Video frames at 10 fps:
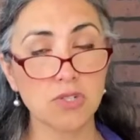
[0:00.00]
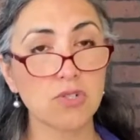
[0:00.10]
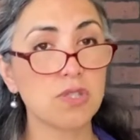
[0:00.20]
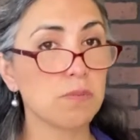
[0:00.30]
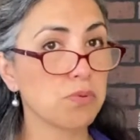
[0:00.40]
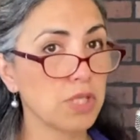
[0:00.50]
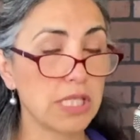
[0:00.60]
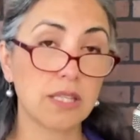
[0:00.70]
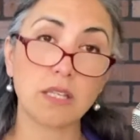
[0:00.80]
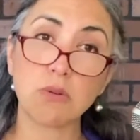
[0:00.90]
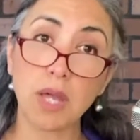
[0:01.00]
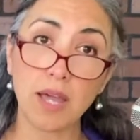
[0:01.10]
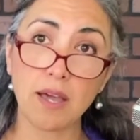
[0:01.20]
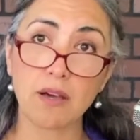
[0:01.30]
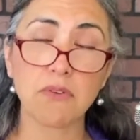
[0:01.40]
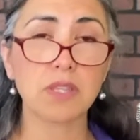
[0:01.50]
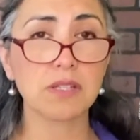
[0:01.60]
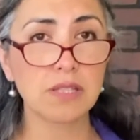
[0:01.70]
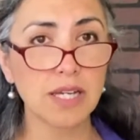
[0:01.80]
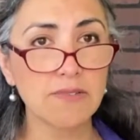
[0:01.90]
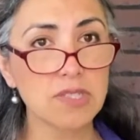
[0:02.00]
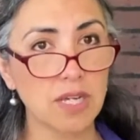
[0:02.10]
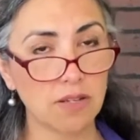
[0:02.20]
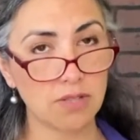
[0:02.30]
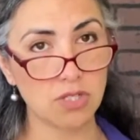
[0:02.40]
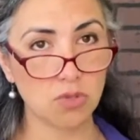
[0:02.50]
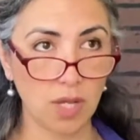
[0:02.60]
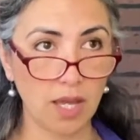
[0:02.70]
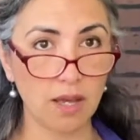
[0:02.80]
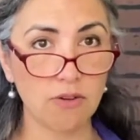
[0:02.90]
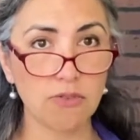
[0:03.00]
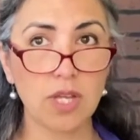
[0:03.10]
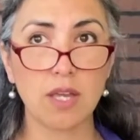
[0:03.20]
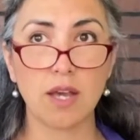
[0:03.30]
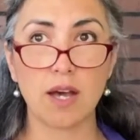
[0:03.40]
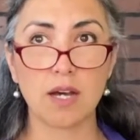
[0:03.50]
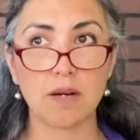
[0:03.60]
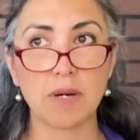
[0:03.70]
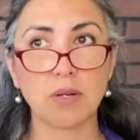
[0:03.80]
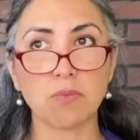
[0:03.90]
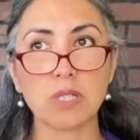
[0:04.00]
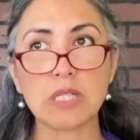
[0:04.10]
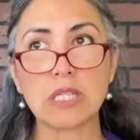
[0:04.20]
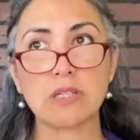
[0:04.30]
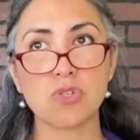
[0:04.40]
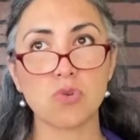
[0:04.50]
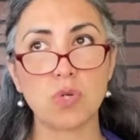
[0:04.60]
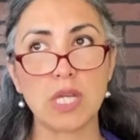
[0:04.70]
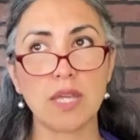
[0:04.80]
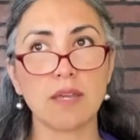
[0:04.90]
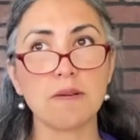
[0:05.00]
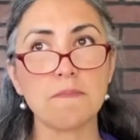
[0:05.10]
to the breed that you have and the lifestyle that you have. I really enjoy